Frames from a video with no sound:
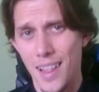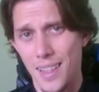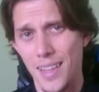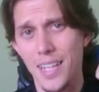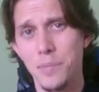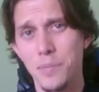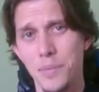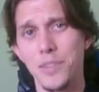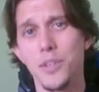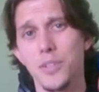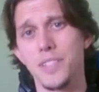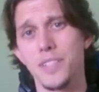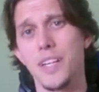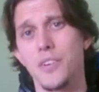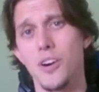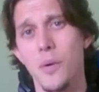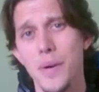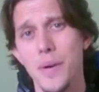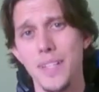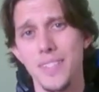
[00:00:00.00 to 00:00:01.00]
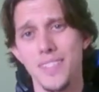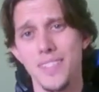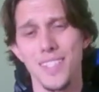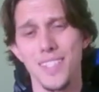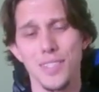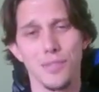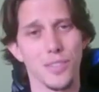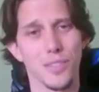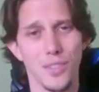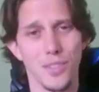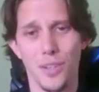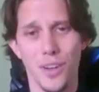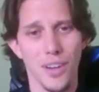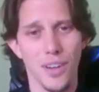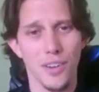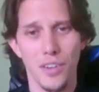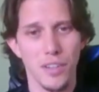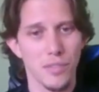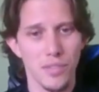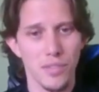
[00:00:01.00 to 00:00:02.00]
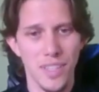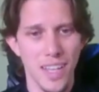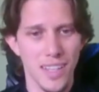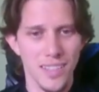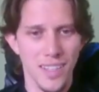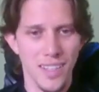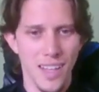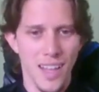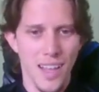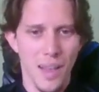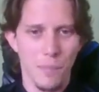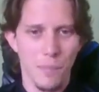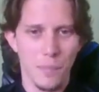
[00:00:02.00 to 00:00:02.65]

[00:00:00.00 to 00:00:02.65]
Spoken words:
Let me know in the comments if you don't agree with that,